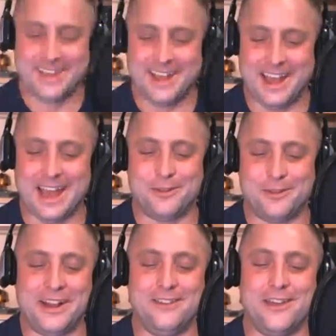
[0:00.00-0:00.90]
All right. Well,
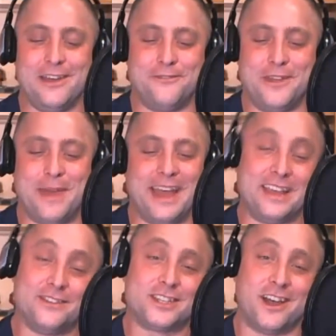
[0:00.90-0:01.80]
if any of you have feedback,
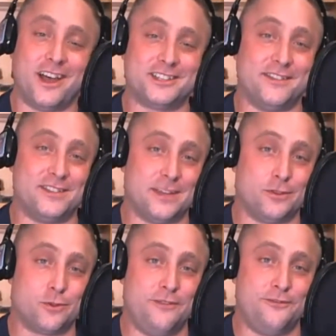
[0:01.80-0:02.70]
give us a call,
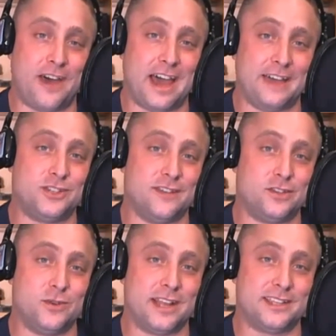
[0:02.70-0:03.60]

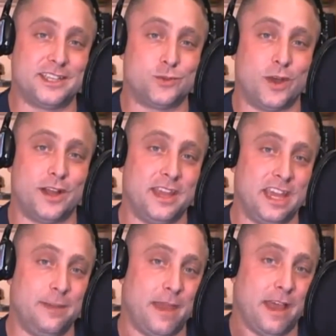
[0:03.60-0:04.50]
773-527-2961.
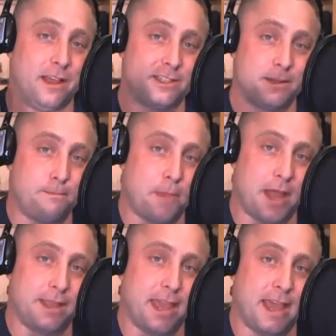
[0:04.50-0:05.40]
Email us,
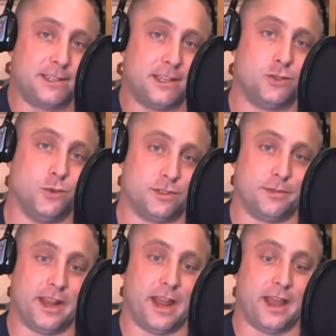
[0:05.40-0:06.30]

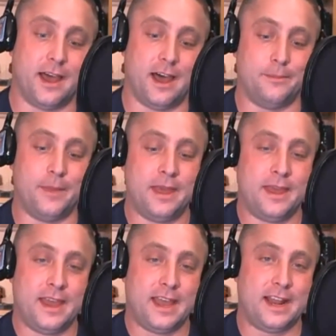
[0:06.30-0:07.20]
podcast@tooledtoplay.com.
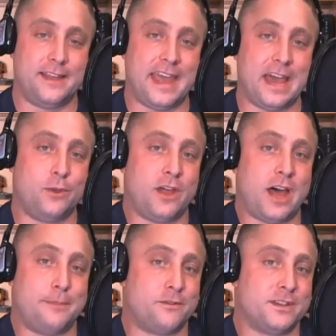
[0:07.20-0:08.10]
And on that, we'll
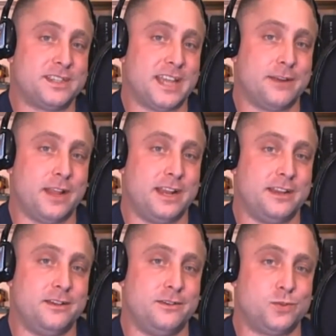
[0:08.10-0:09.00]
hop over to
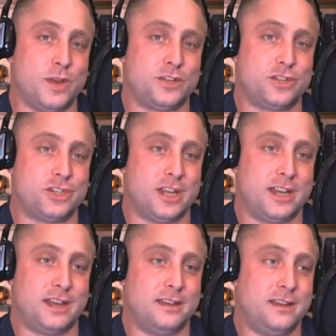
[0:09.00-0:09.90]
site-related news, which,
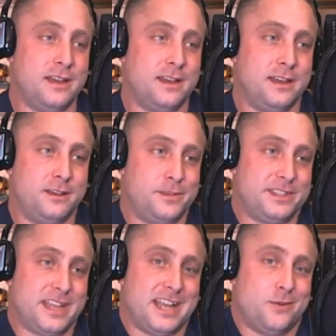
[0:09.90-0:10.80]

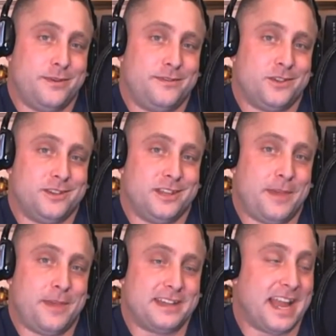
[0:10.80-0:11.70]
besides what we've told you in the
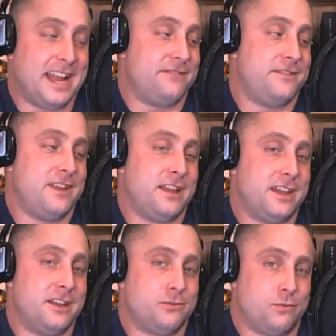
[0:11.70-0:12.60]
past, I have
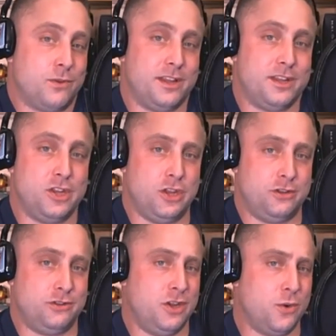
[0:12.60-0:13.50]
nothing really
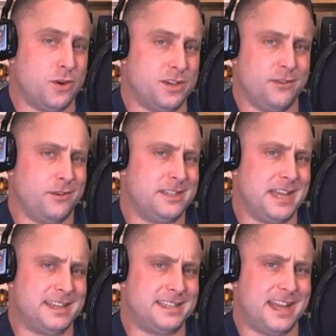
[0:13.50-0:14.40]
new or different to
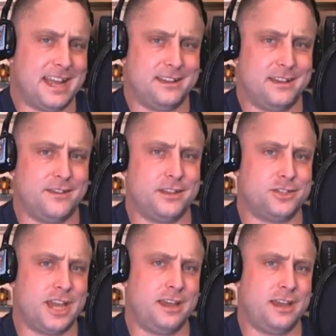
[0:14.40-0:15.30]
add to that. You have anything,
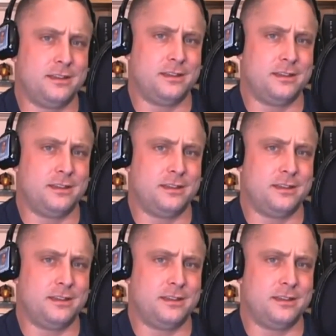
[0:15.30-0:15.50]
Jay?